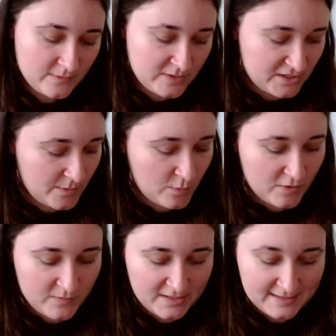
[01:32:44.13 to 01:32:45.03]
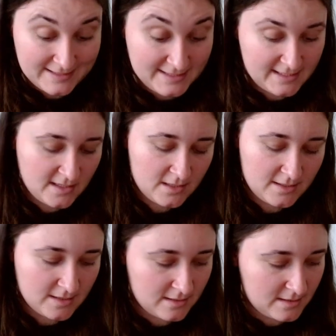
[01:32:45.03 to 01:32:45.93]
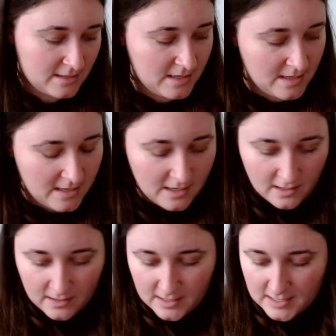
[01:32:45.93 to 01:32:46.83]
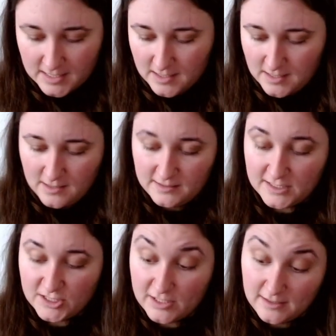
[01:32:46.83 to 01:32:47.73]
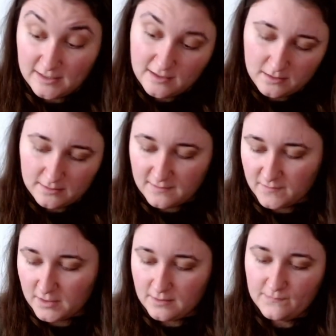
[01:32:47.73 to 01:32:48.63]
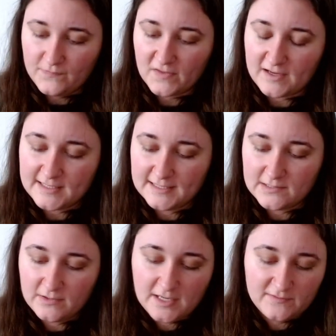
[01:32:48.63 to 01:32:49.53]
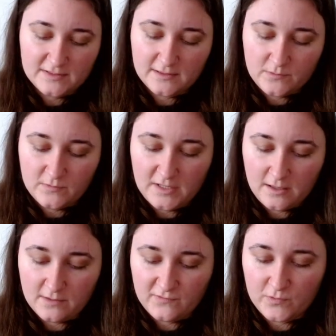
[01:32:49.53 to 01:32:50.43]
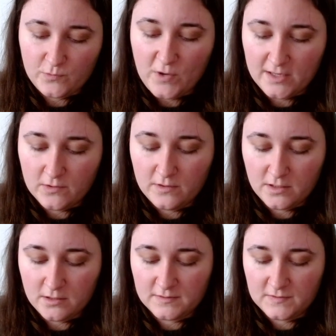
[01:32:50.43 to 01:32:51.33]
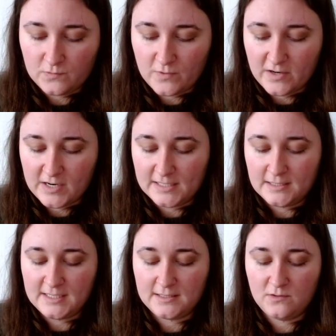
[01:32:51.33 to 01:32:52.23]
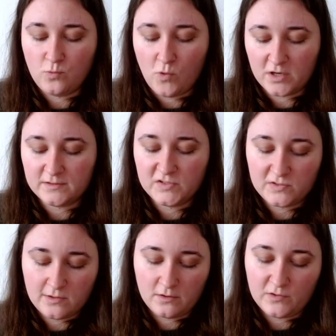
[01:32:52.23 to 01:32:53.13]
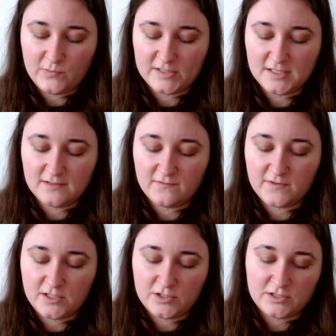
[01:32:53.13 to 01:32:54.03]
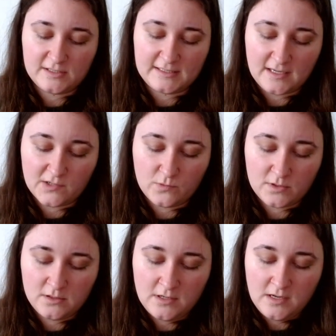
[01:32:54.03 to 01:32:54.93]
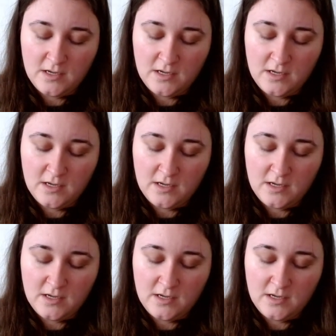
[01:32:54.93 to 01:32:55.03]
in my German one because I hadn't started yet. I did share the yarn in that video. I still have some yarn from Waku Yarns where I'd knitted one sock but didn't finish a second one.